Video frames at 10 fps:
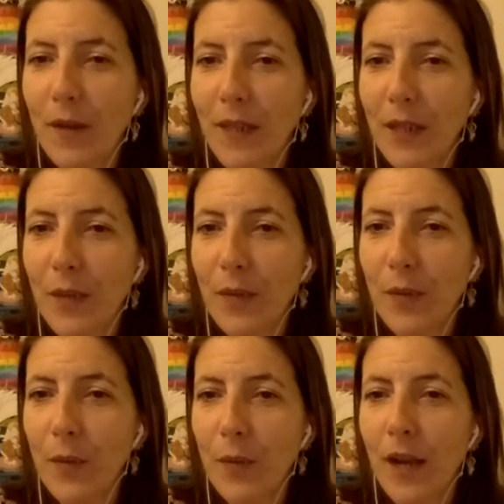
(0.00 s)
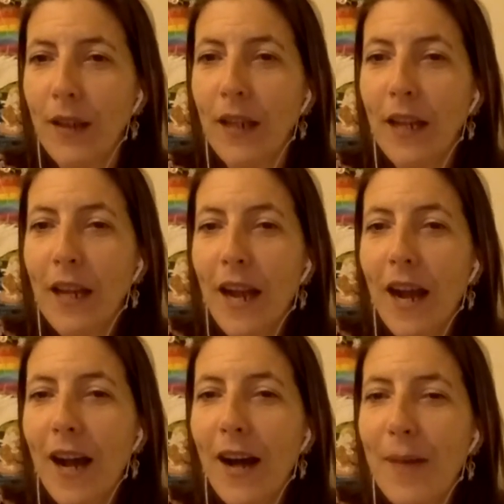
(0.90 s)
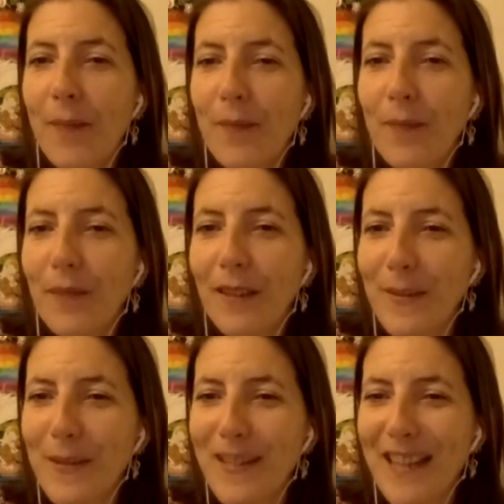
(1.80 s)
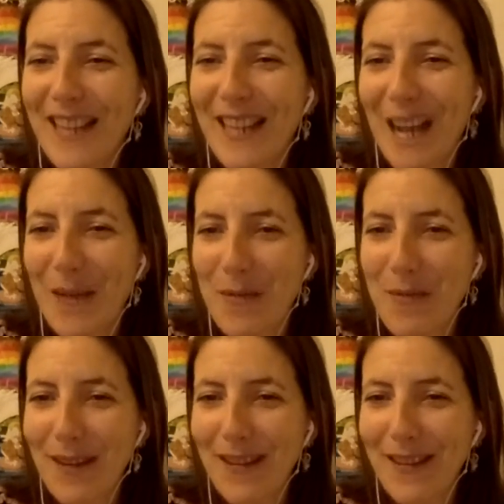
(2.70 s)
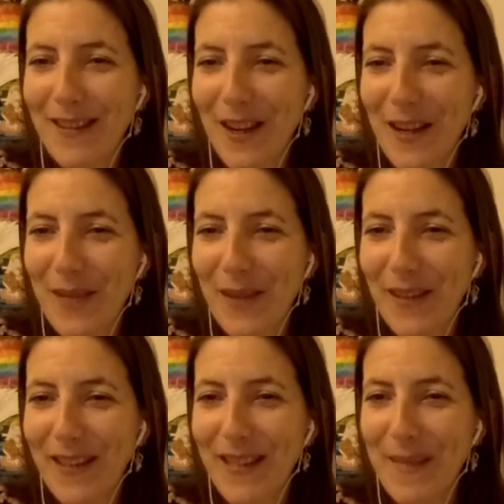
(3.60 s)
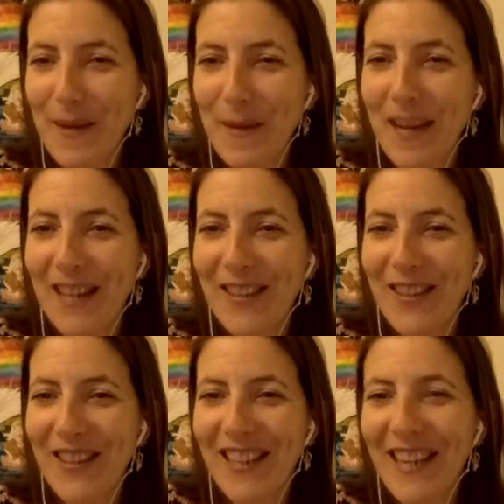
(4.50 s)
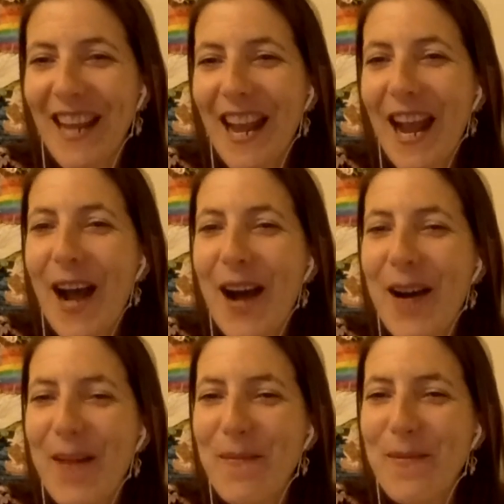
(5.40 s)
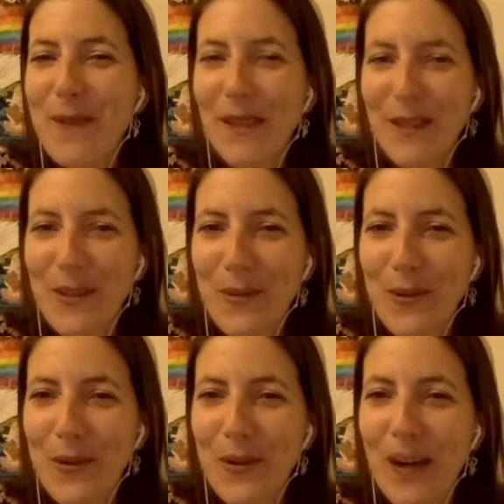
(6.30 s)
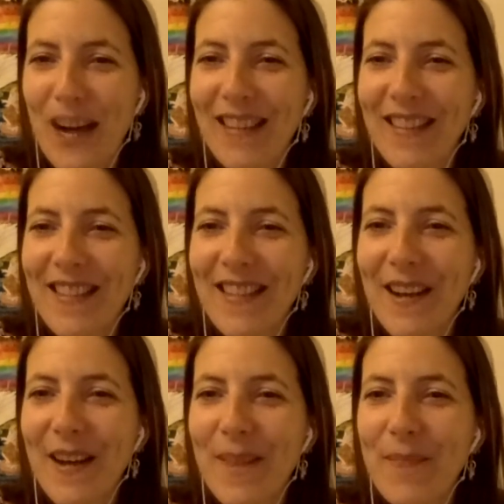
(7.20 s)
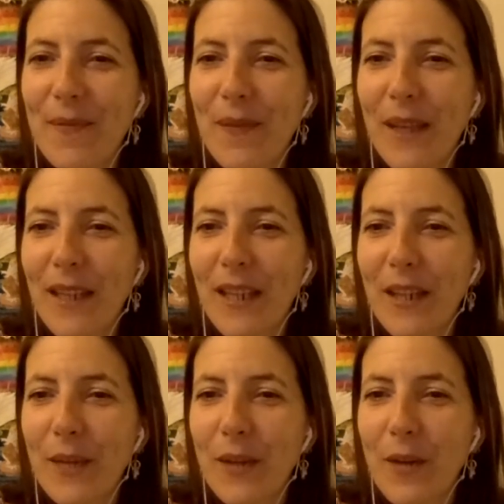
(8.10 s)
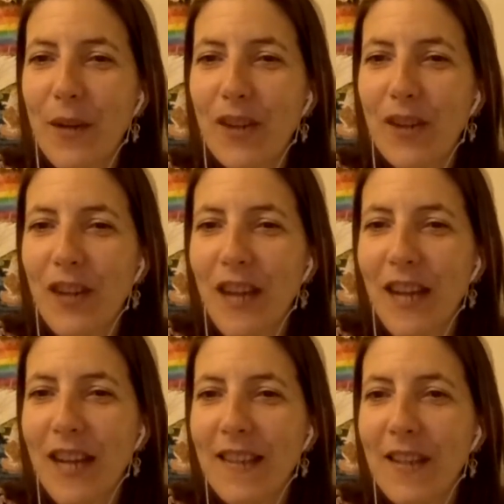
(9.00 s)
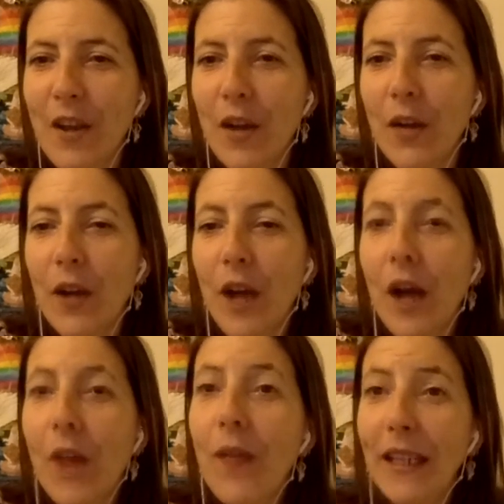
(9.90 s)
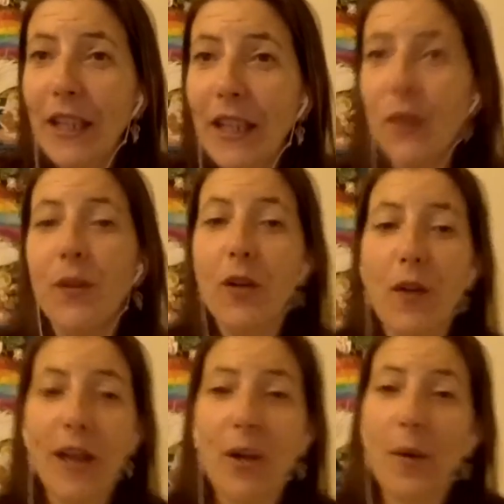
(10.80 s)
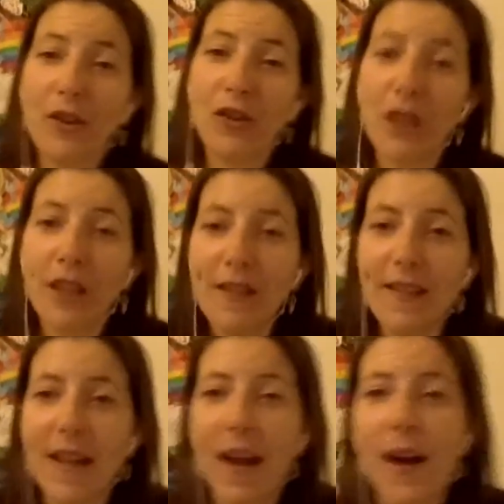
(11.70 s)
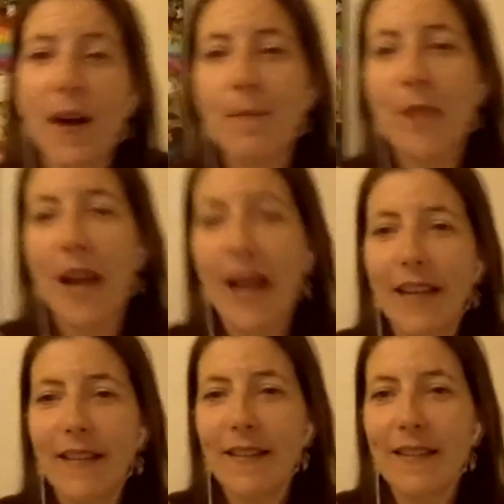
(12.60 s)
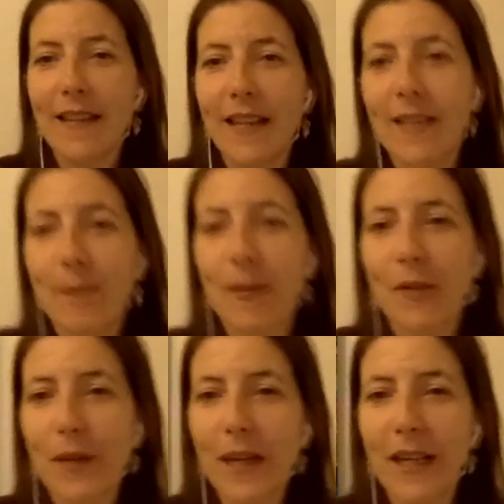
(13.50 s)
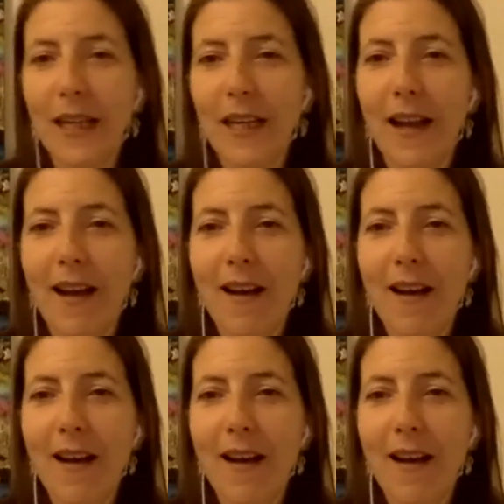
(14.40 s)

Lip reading: thank you everyone. Someone saying going to have a practice tonight if I can summon up the energy. Wonderful. And thank you for the great shares. So thank you for the great questions, and it's been really